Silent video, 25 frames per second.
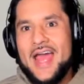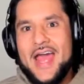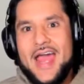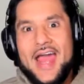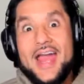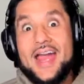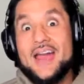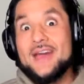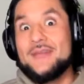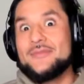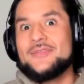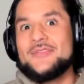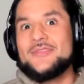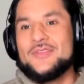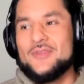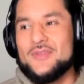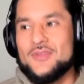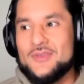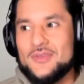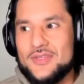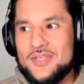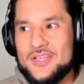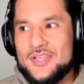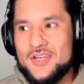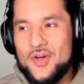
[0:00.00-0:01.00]

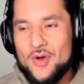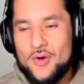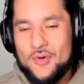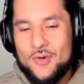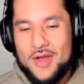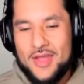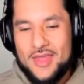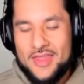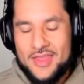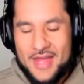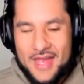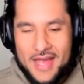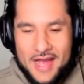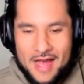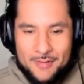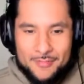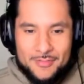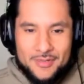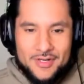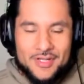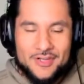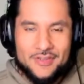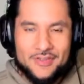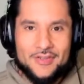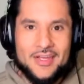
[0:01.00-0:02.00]
absolutely no way that I'm
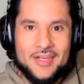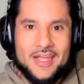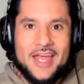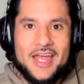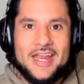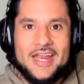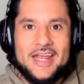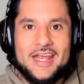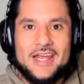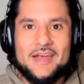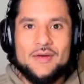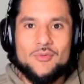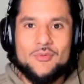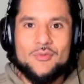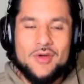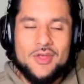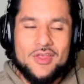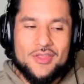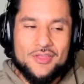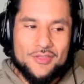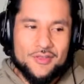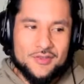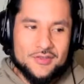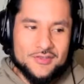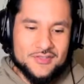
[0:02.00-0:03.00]
going to look at it
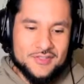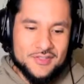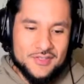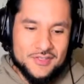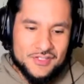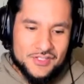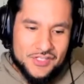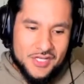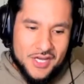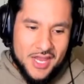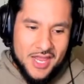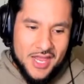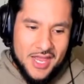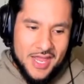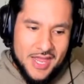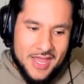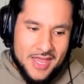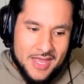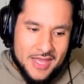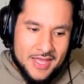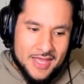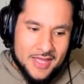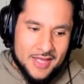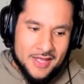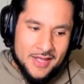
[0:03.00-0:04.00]
with such
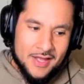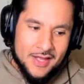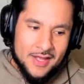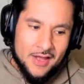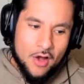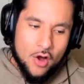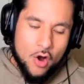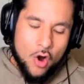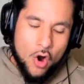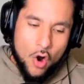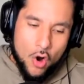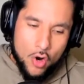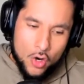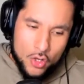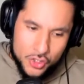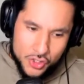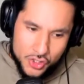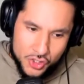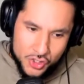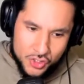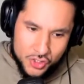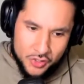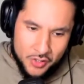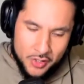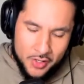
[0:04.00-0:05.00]
a
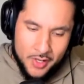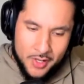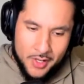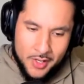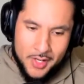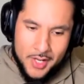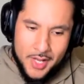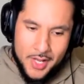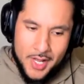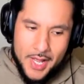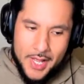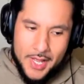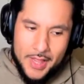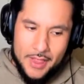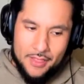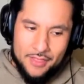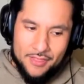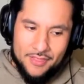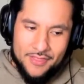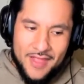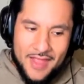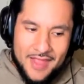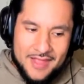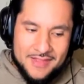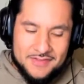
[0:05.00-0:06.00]
harsh uh,
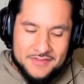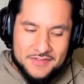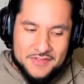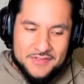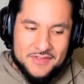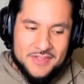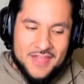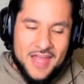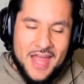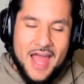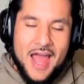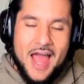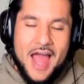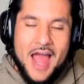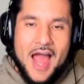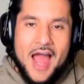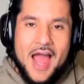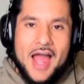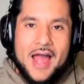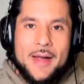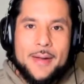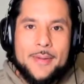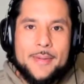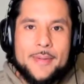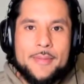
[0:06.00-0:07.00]
lens that
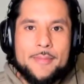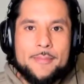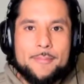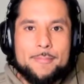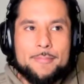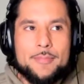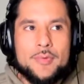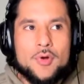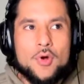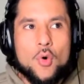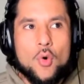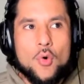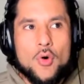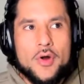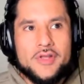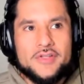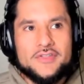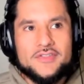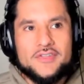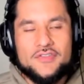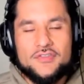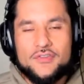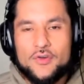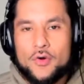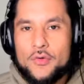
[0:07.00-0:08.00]
I'm going
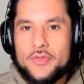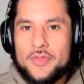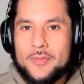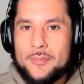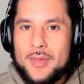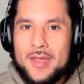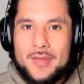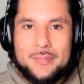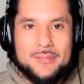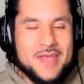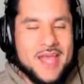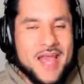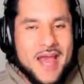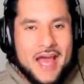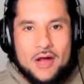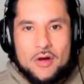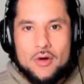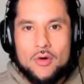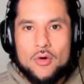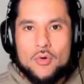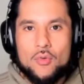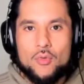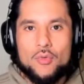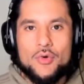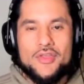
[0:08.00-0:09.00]
to throw the baby
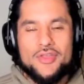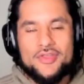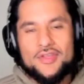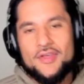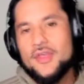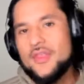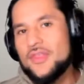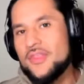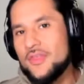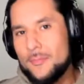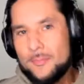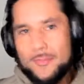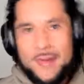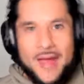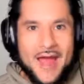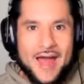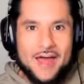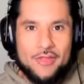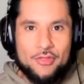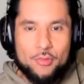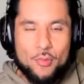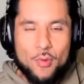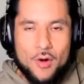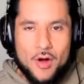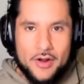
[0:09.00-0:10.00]
out with the
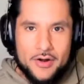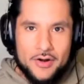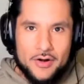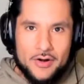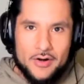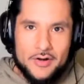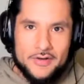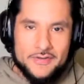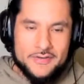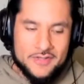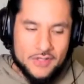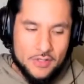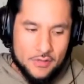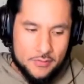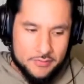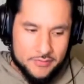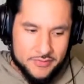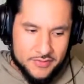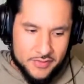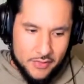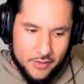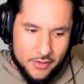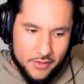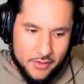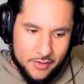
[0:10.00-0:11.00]
bathwater in
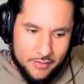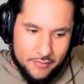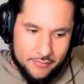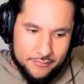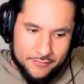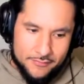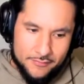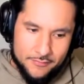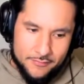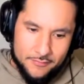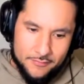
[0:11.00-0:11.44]
terms of